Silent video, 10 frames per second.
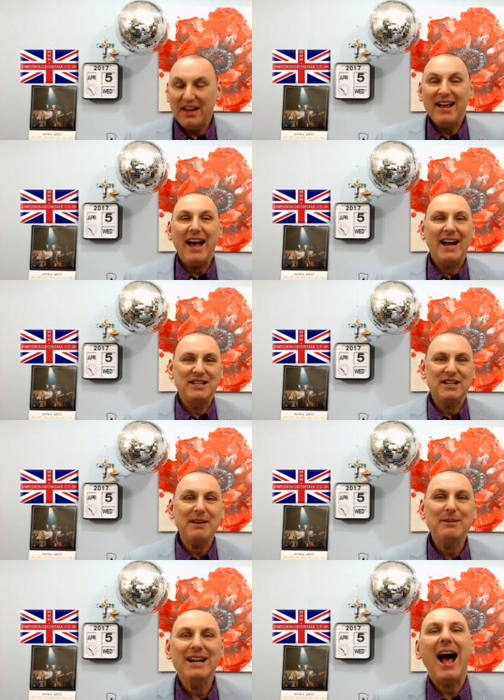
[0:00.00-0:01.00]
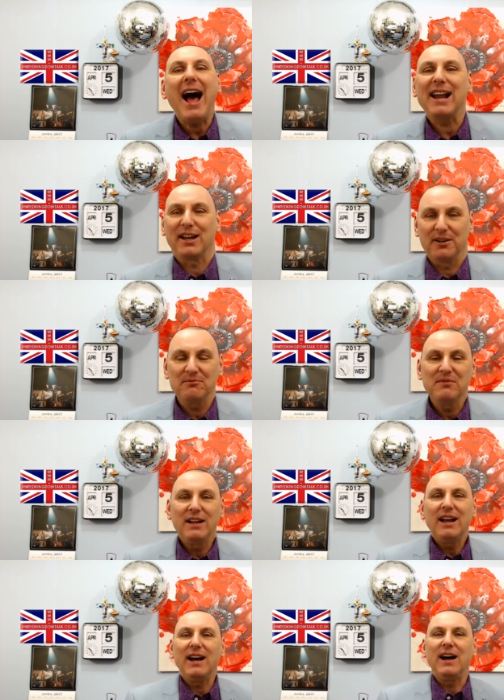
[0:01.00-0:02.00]
And him and Alan,
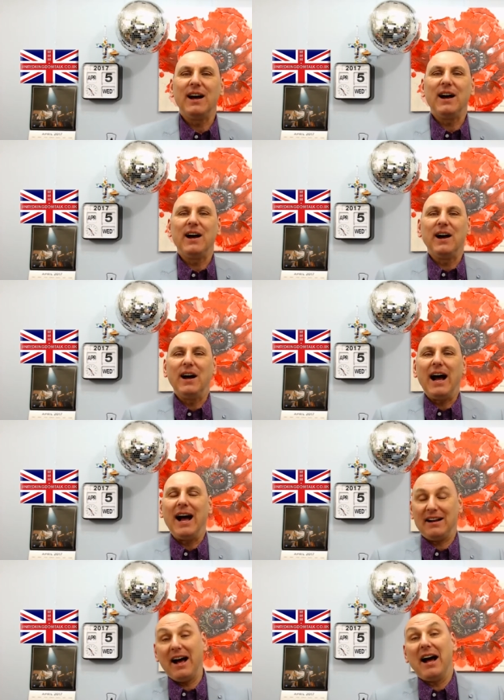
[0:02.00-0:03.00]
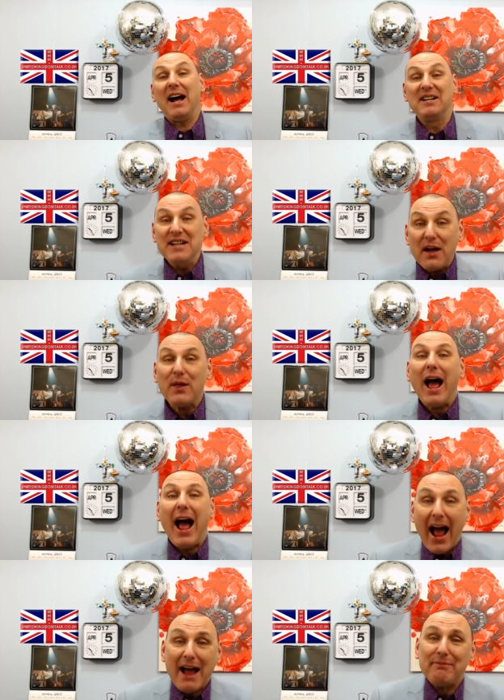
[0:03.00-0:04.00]
uh, uh, another
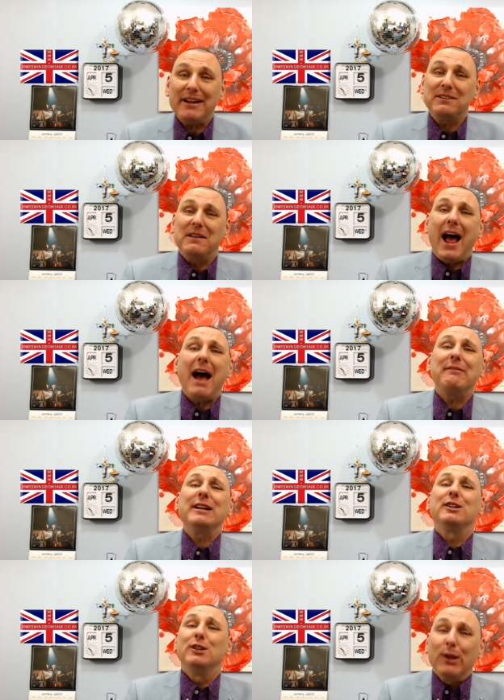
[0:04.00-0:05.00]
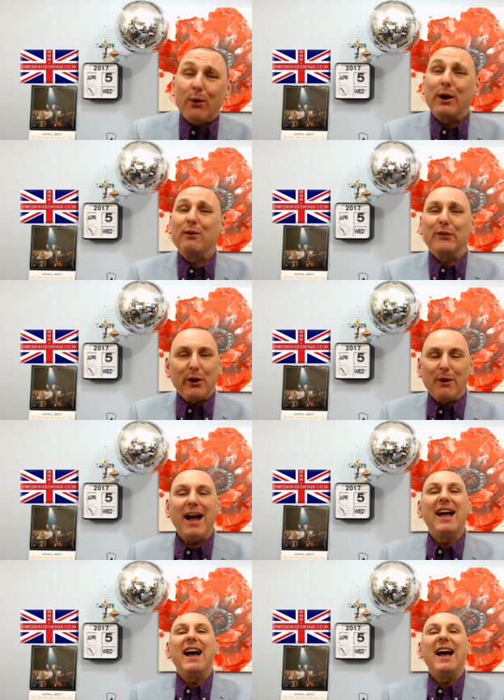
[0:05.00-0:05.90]
avid, avid, loyal viewer,